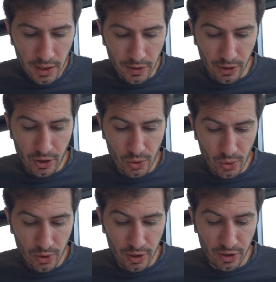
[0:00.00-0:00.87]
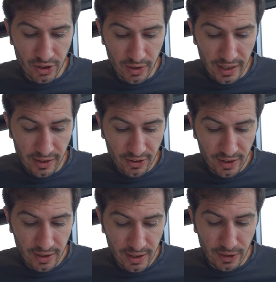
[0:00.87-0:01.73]
That the court can do
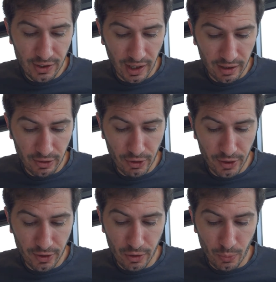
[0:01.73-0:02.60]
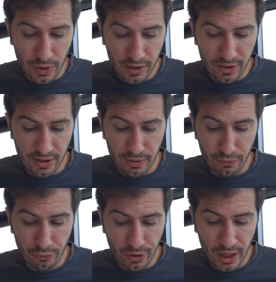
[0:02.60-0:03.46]
this if satisfied that the witness is in
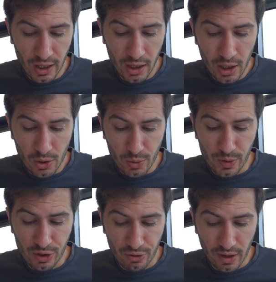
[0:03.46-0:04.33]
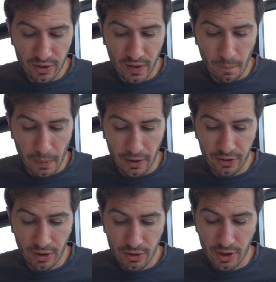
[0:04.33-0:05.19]
fear or distress about
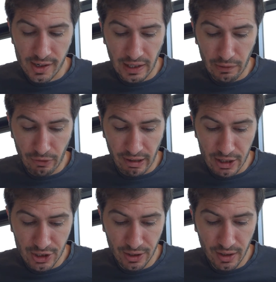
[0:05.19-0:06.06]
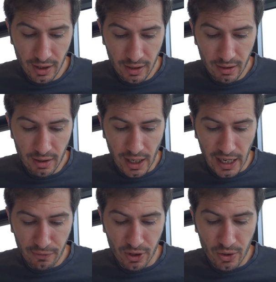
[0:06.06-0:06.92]
such identification,
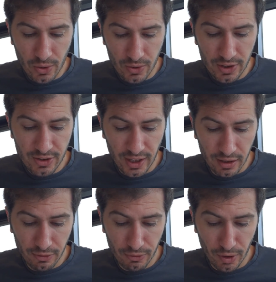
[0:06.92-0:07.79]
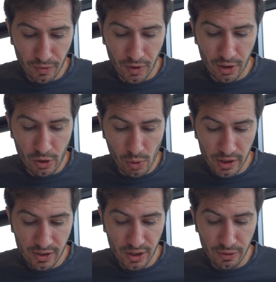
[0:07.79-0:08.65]
and if the court is satisfied that the
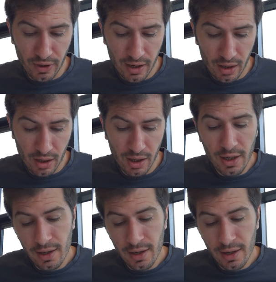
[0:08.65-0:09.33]
quality of her